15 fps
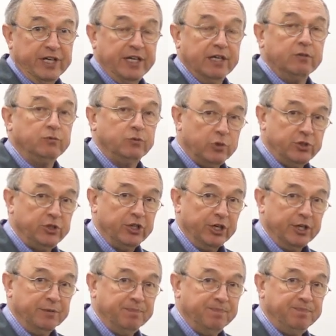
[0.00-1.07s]
the
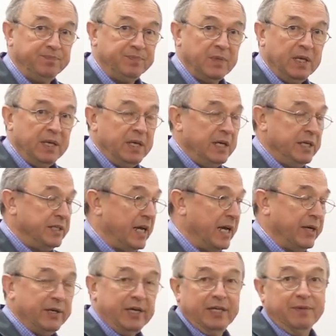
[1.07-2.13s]
router.
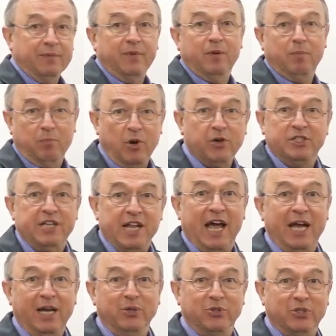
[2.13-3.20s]
Now, in modern
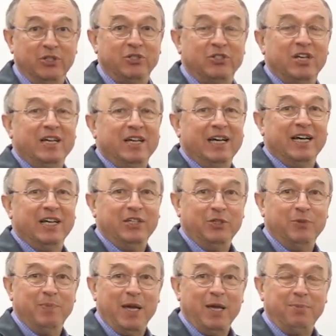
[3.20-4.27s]
houses, uh,
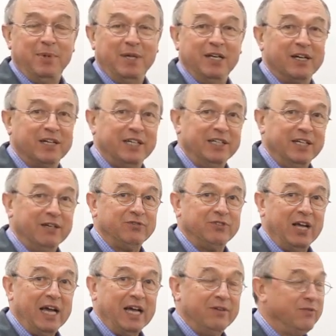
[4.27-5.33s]
you may be lucky enough
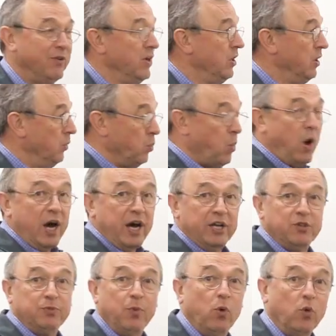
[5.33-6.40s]
to have
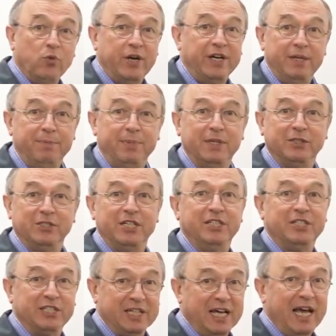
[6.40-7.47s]
wires already built
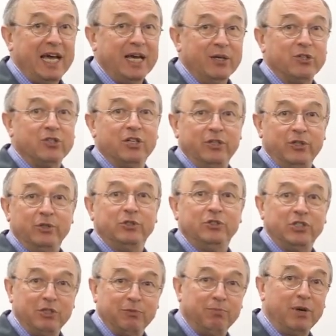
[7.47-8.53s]
into the house that you can
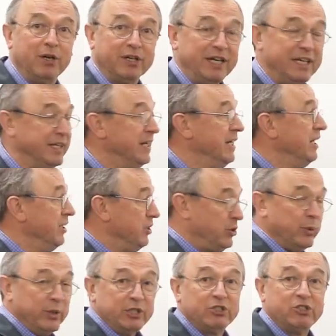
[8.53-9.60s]
just plug in
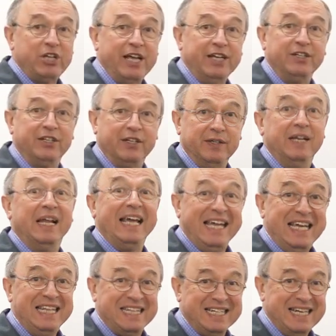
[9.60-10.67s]
to extend an
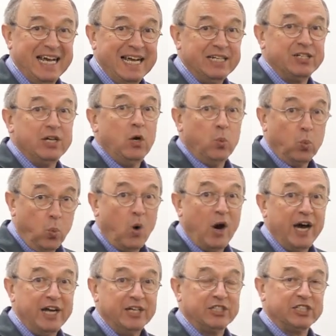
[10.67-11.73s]
Ethernet
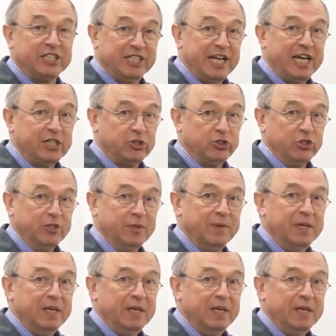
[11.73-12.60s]
wired connection.